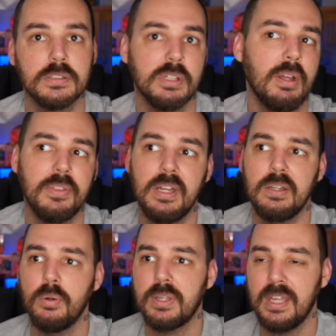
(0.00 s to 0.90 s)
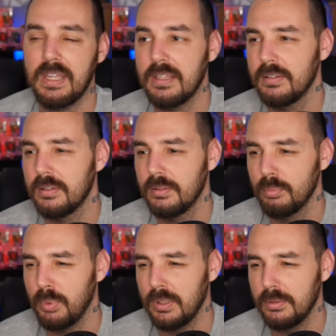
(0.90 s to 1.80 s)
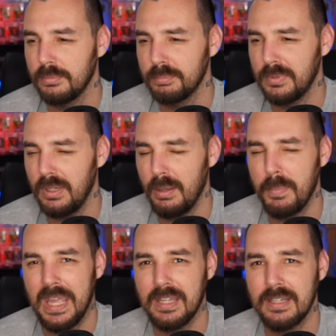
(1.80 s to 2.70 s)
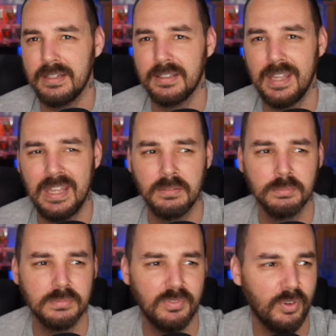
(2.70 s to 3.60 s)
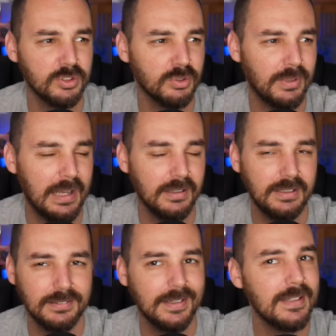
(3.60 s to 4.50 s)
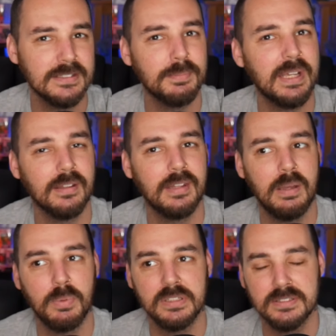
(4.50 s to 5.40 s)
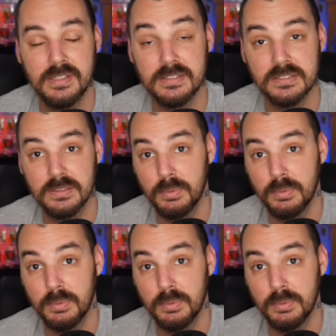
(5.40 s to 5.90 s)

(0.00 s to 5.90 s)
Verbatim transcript: So I thought, okay, well, a Bayonetta game, virtual reality, that doesn't make that much sense.